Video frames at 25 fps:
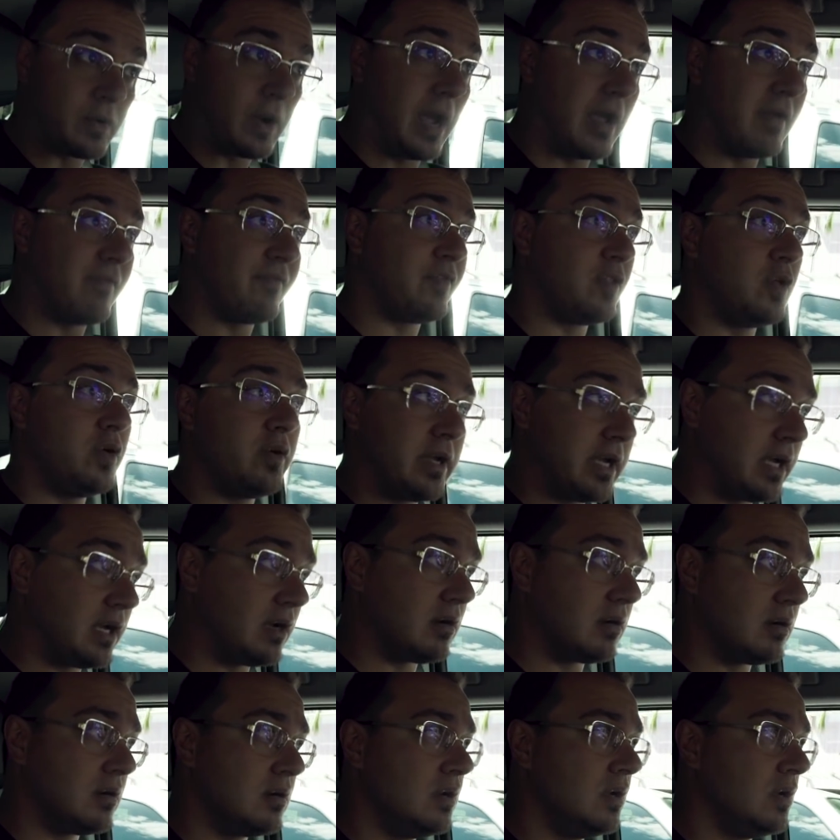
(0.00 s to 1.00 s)
why I flew
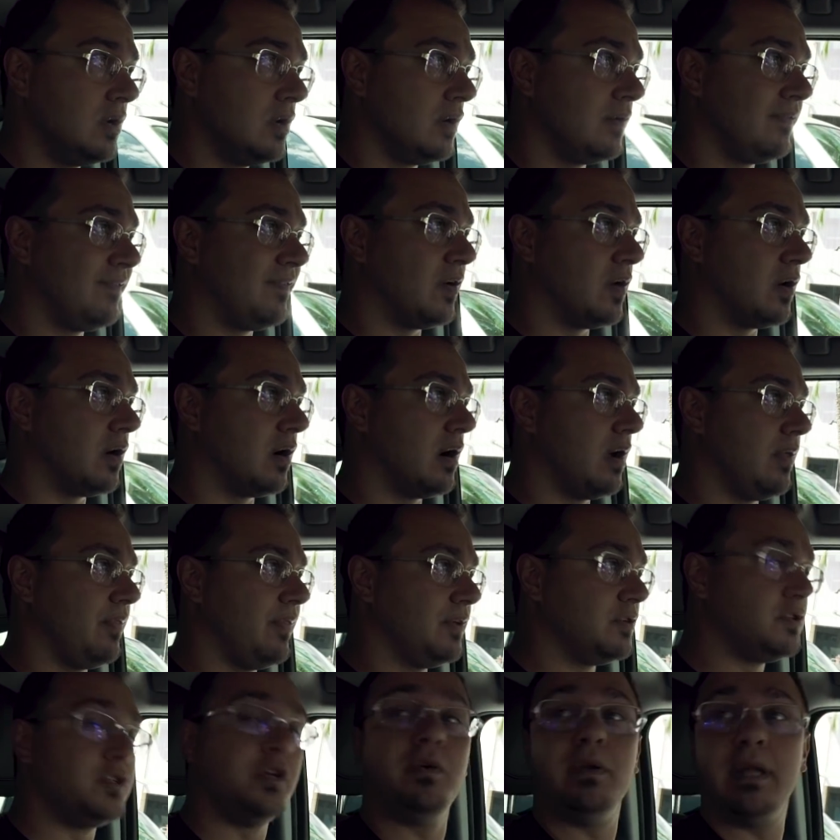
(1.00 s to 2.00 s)
here for
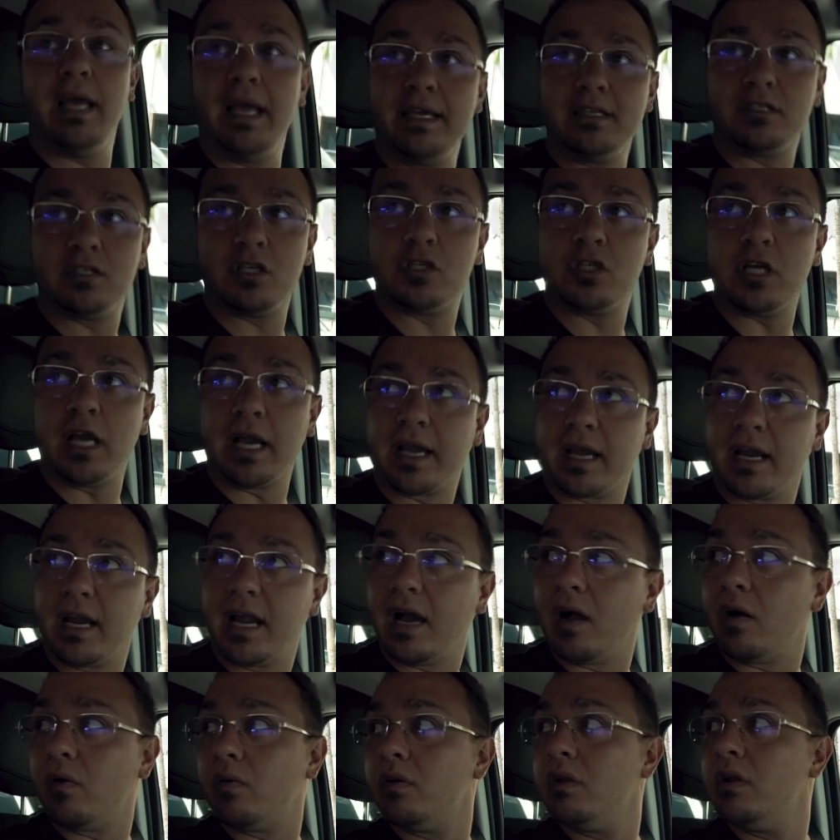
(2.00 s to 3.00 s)
the 2 days to check it
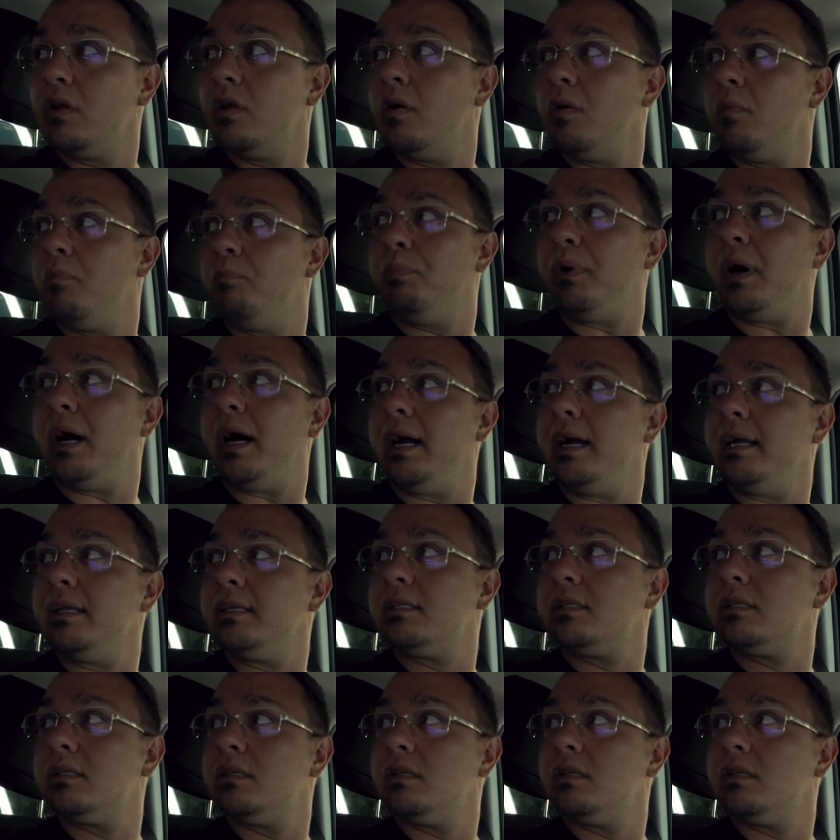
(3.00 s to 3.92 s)
out. But